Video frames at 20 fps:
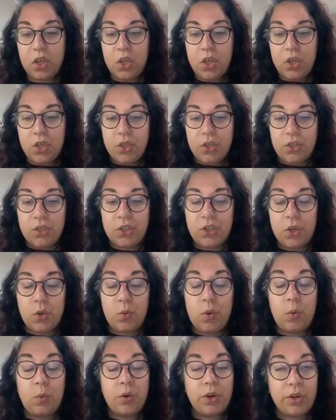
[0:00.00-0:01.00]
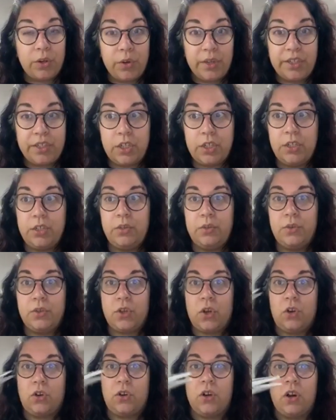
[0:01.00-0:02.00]
So what we're going to use
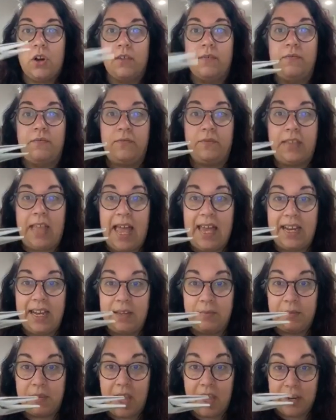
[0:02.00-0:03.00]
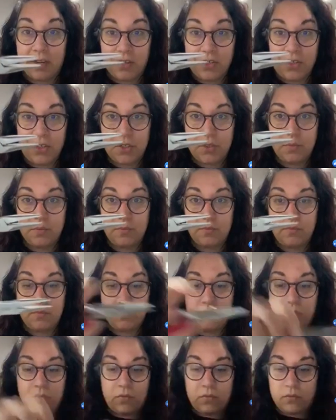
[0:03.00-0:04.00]
are flathead pliers.
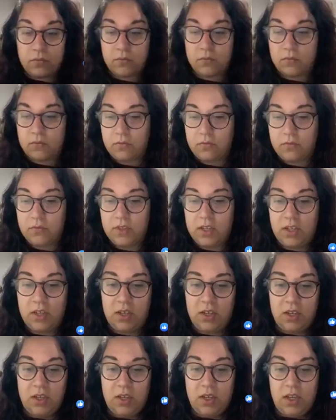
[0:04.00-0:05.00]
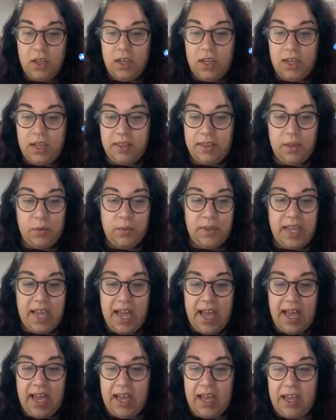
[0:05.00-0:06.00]
And then we
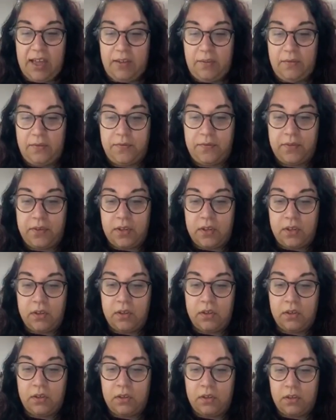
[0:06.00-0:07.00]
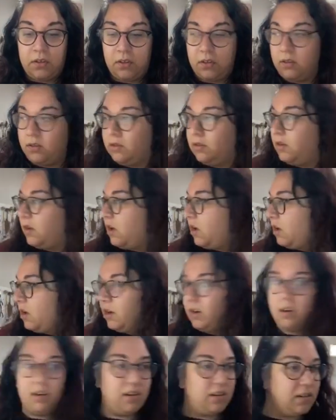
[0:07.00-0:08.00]
have
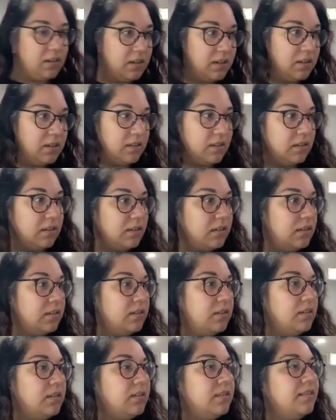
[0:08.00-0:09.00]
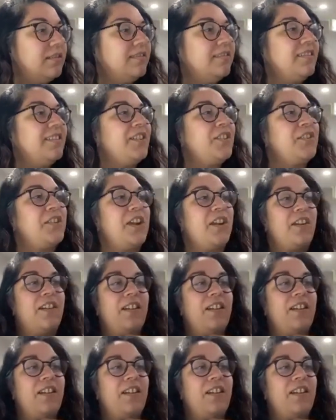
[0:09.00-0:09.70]
here they are,